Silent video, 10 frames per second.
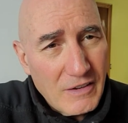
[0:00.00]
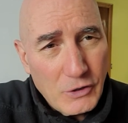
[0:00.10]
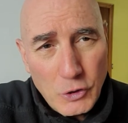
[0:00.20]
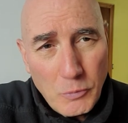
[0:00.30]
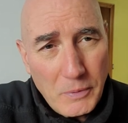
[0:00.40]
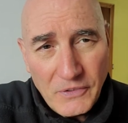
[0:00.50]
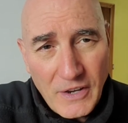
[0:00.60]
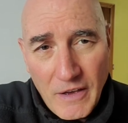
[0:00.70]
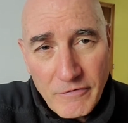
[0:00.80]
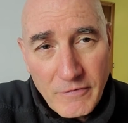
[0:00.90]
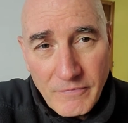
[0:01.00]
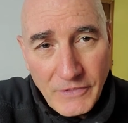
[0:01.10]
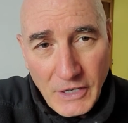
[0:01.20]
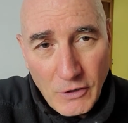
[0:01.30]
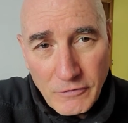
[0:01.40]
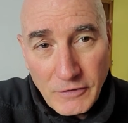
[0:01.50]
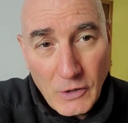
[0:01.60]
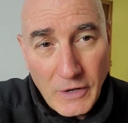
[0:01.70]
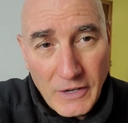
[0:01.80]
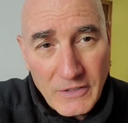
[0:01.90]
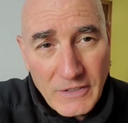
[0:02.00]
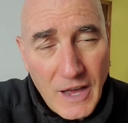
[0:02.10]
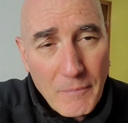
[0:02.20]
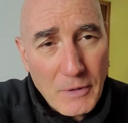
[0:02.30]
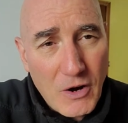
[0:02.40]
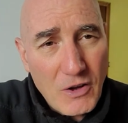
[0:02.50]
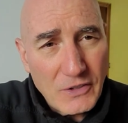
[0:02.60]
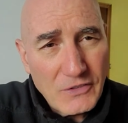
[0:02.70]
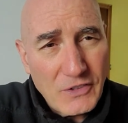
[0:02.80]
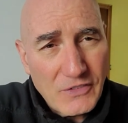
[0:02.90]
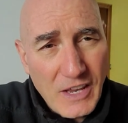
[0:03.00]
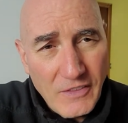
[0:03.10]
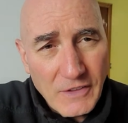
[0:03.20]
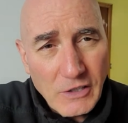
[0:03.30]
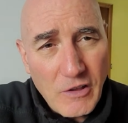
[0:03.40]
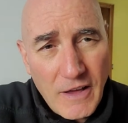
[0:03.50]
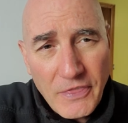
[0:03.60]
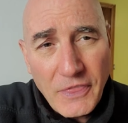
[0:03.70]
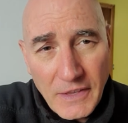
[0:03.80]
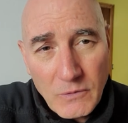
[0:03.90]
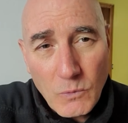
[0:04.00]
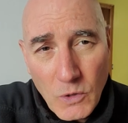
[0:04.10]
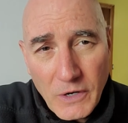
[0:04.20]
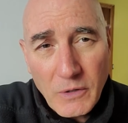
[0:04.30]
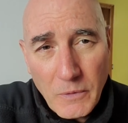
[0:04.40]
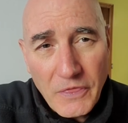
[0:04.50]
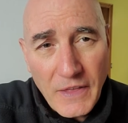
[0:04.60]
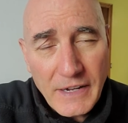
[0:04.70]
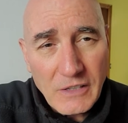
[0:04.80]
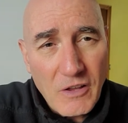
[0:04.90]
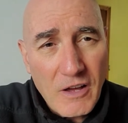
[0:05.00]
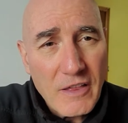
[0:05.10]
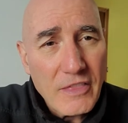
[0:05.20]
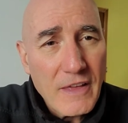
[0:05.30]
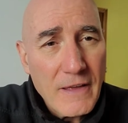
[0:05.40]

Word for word: goop is not, you know, floating on top at all. It's just in the cloth, then work it with that cloth.